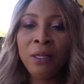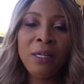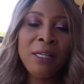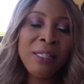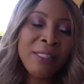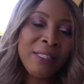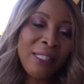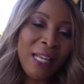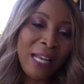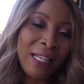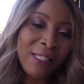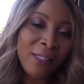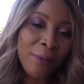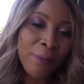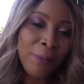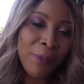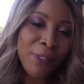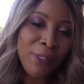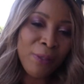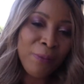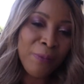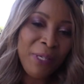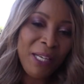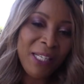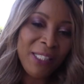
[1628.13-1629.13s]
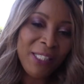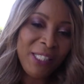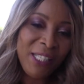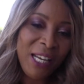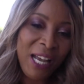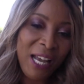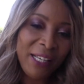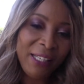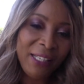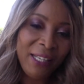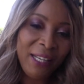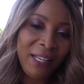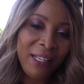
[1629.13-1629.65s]
is that supposed to be a
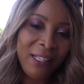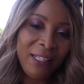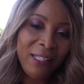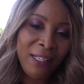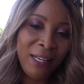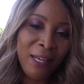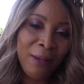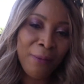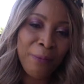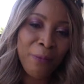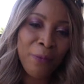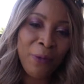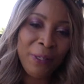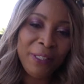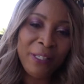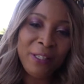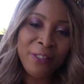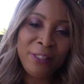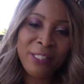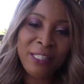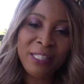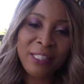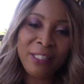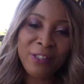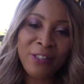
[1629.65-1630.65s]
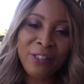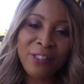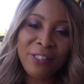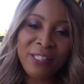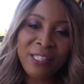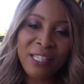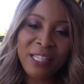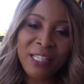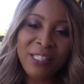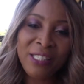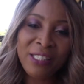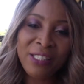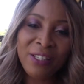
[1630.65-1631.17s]
channel? Let, what is it you're
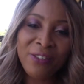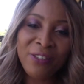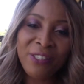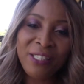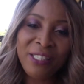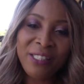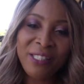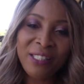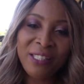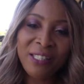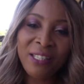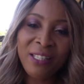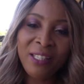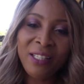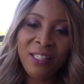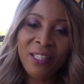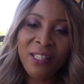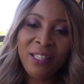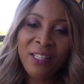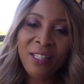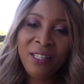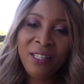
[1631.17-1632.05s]
saying, Sharisa?